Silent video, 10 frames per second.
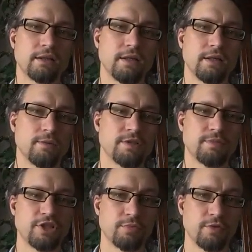He was
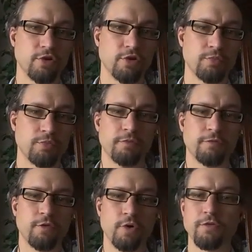Bishop of Rome
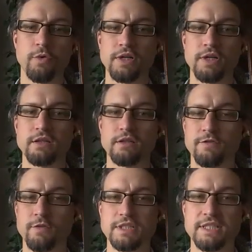from 440 to
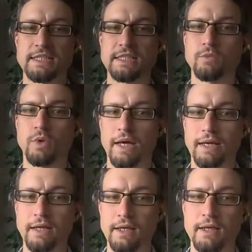
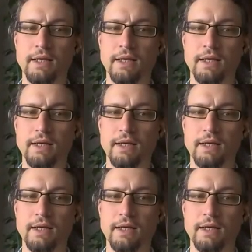461.